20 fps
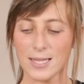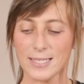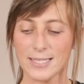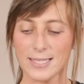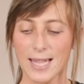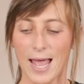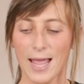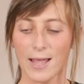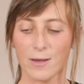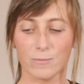
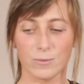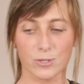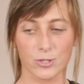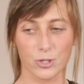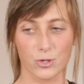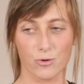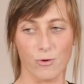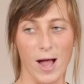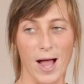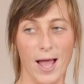today was
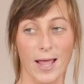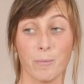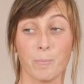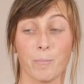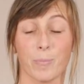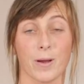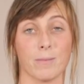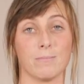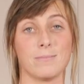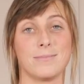the dry,
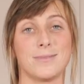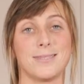but I'm